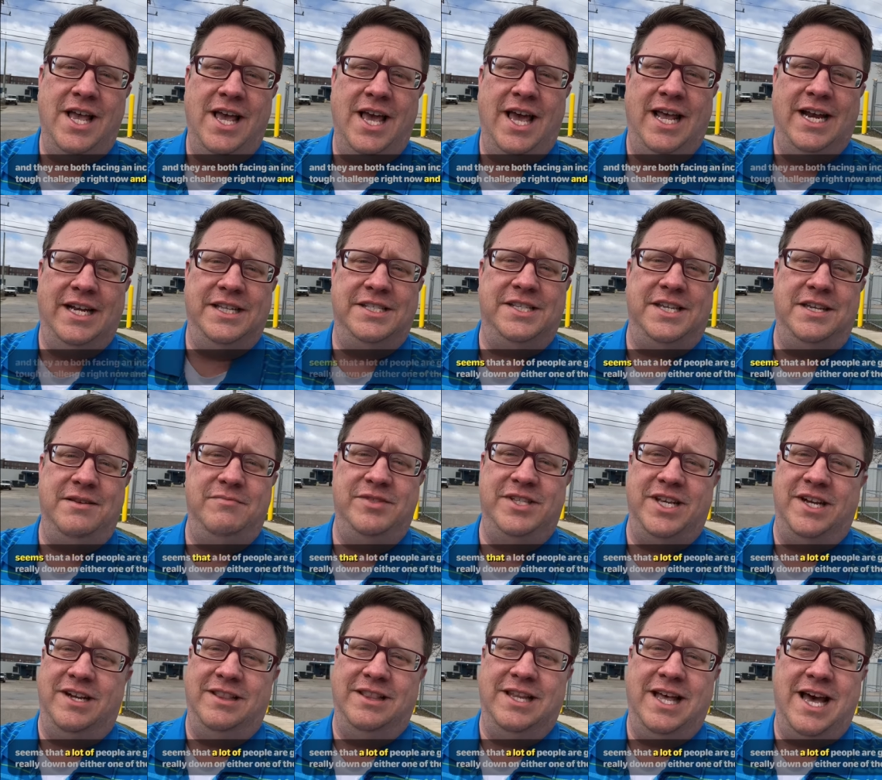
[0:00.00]
And it seems
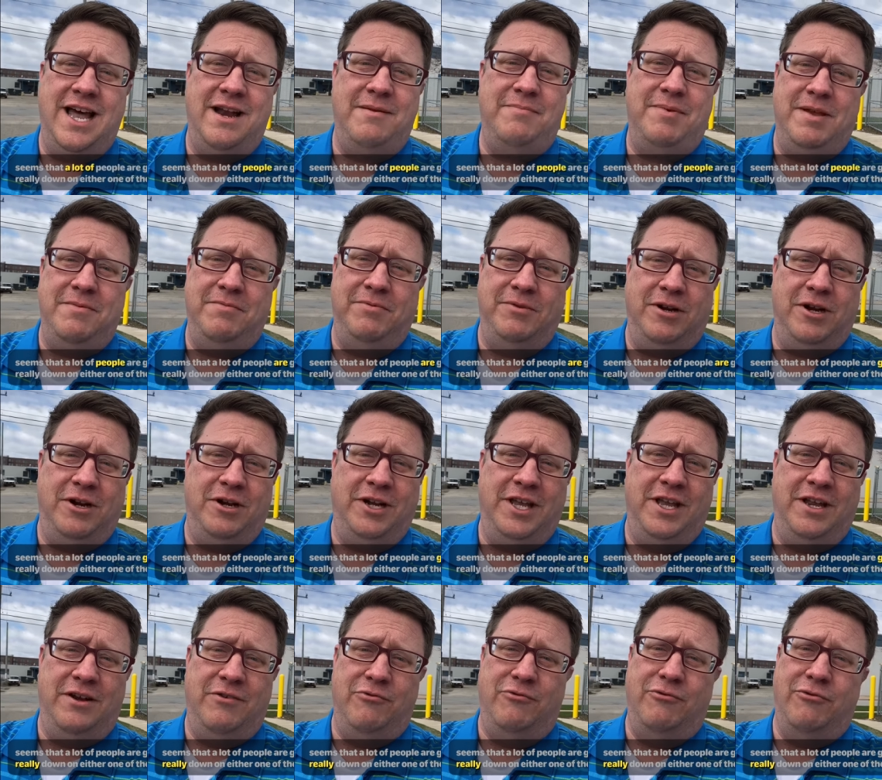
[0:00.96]
that a lot of people are
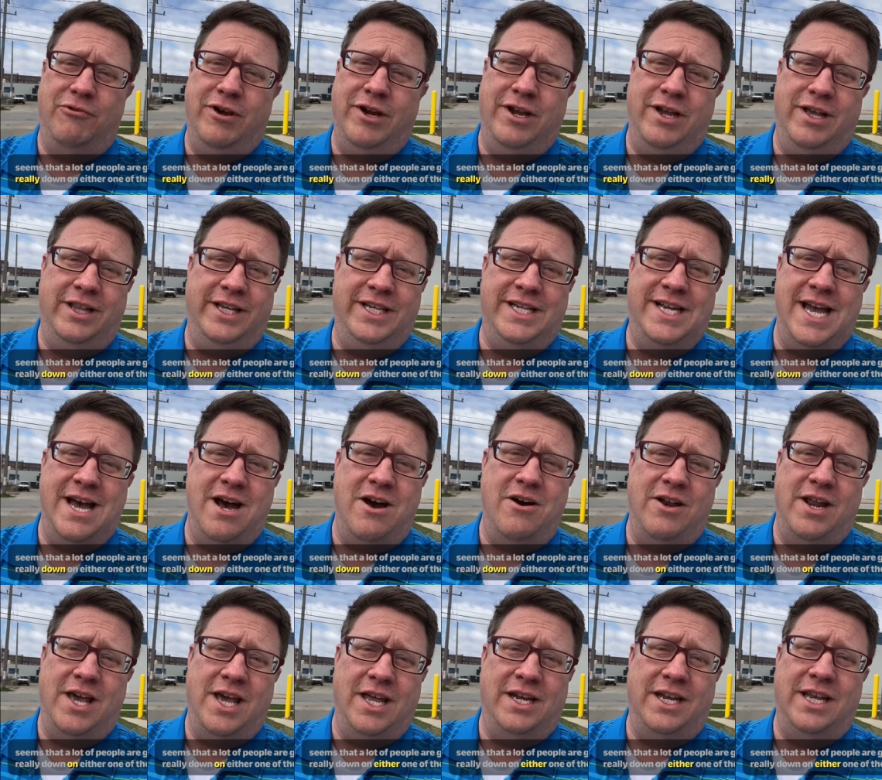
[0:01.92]
getting really down
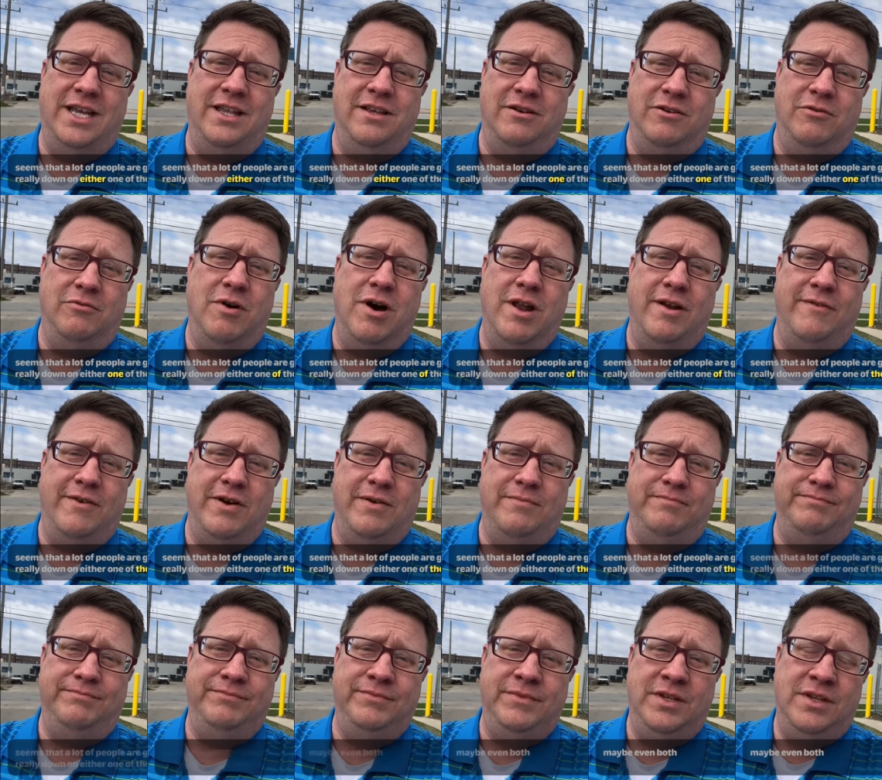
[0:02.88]
on either one of them,
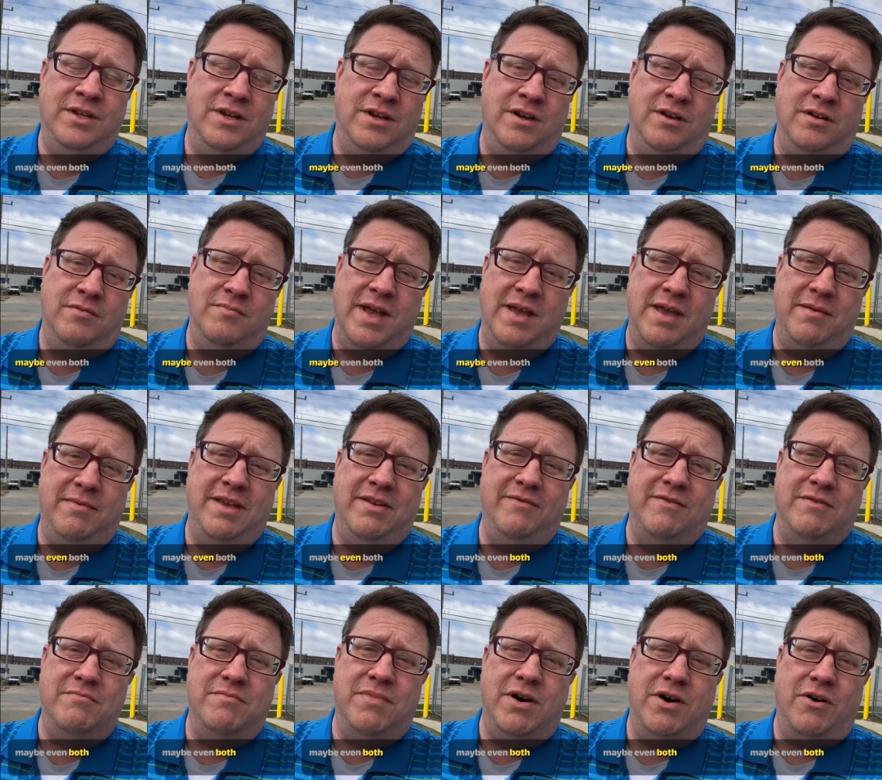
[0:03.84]
or maybe
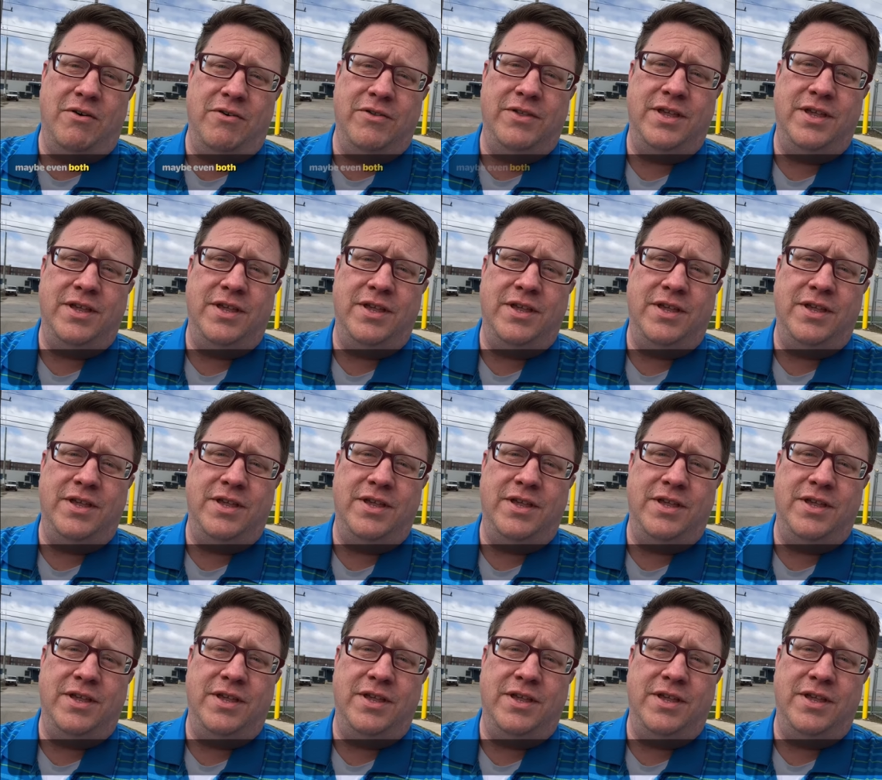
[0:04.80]
even both.